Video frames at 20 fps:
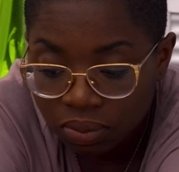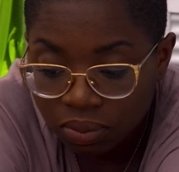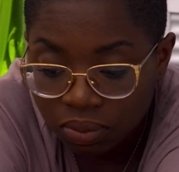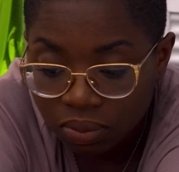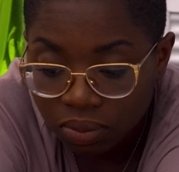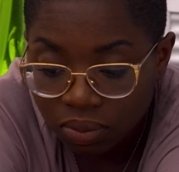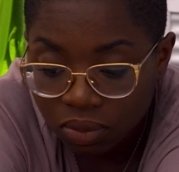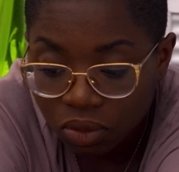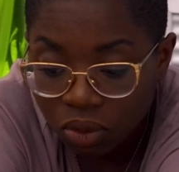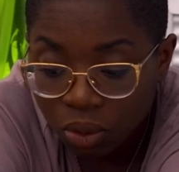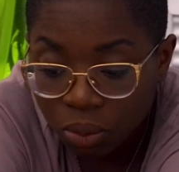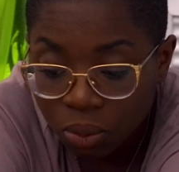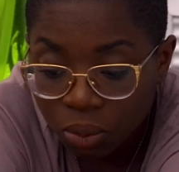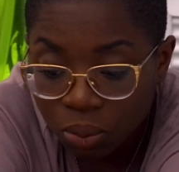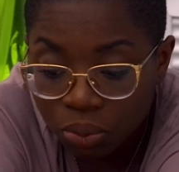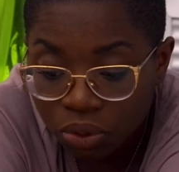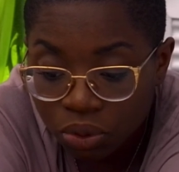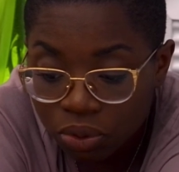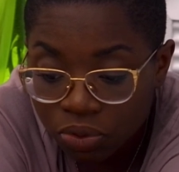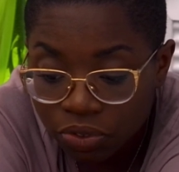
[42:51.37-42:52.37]
Well,
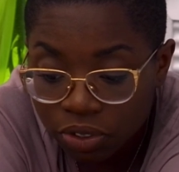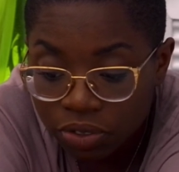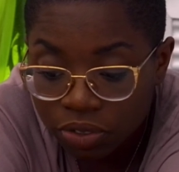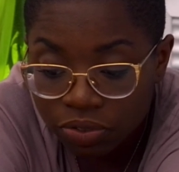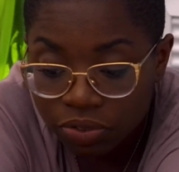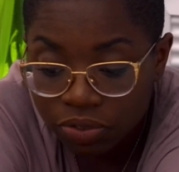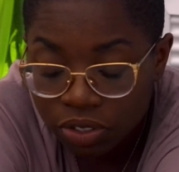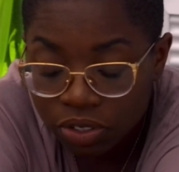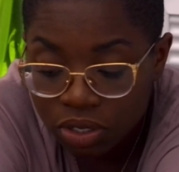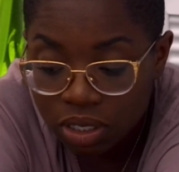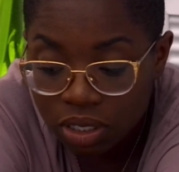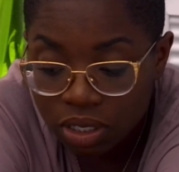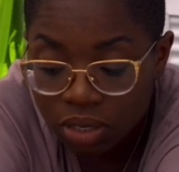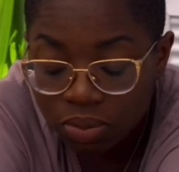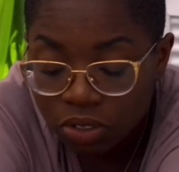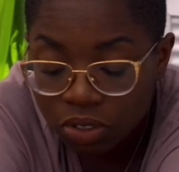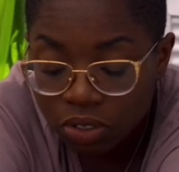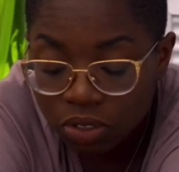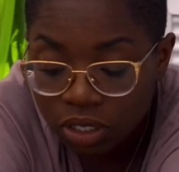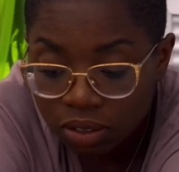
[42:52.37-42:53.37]
Bruno Phil feels the same
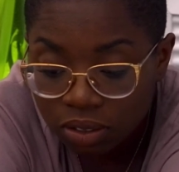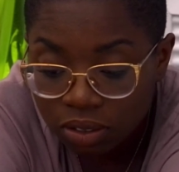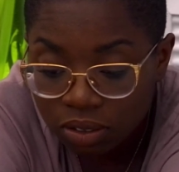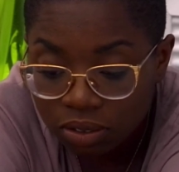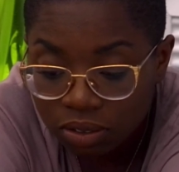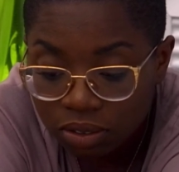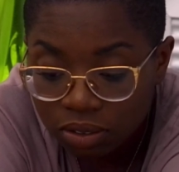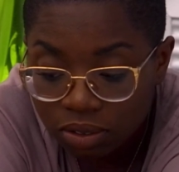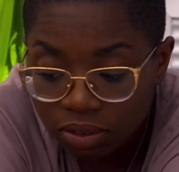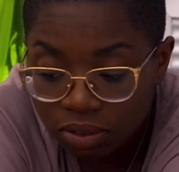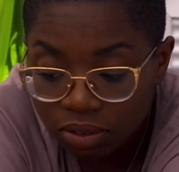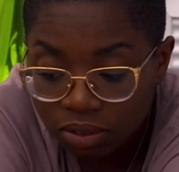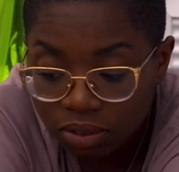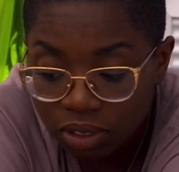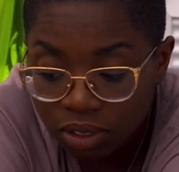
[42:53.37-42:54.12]
way. Mm-hmm.